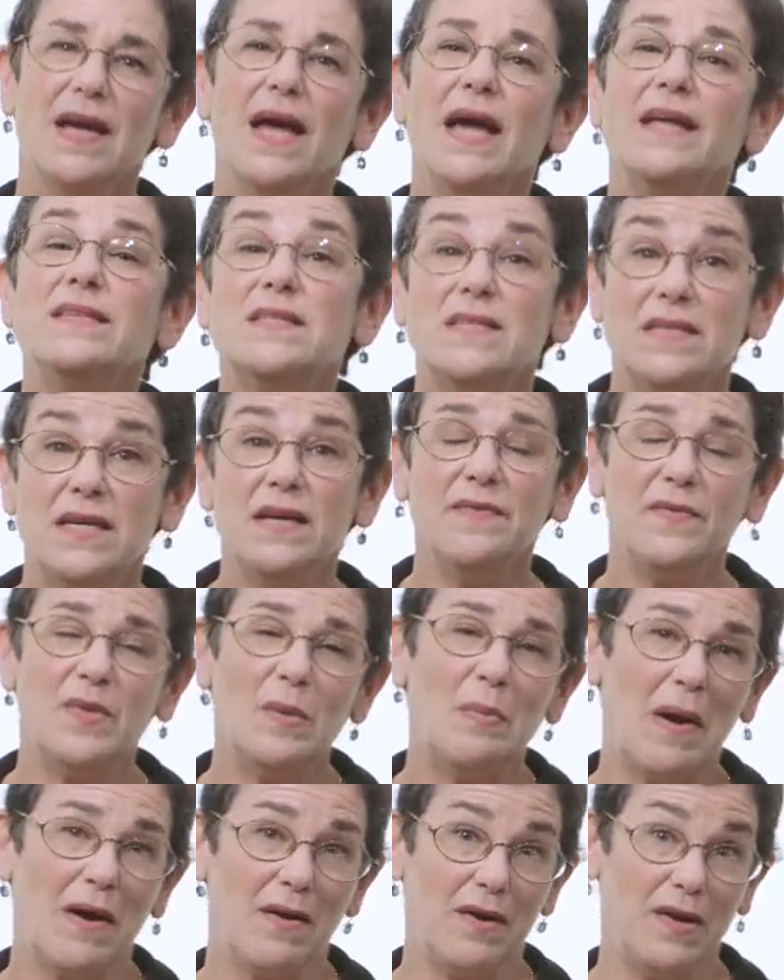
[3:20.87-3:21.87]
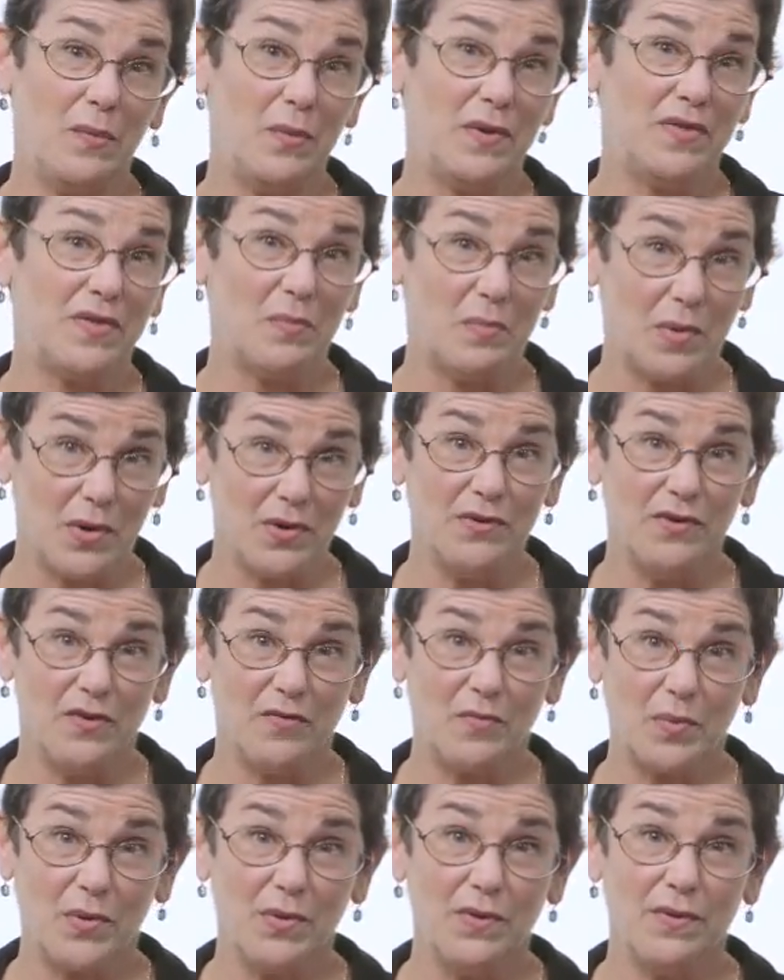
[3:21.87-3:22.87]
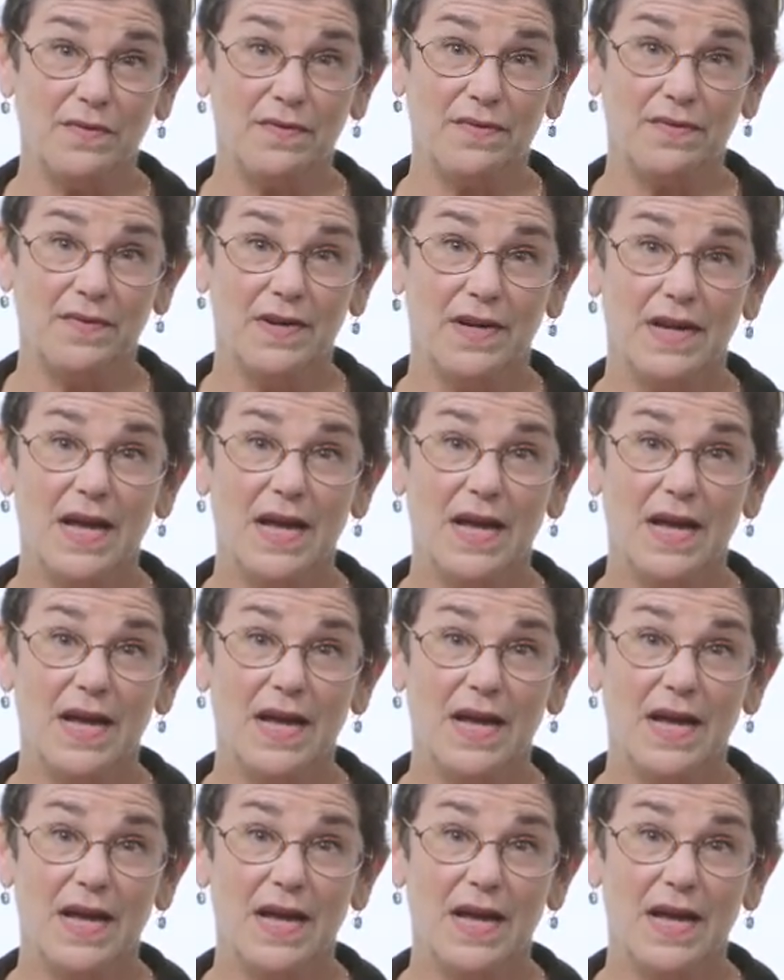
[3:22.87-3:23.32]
and see if the party with the burden of proof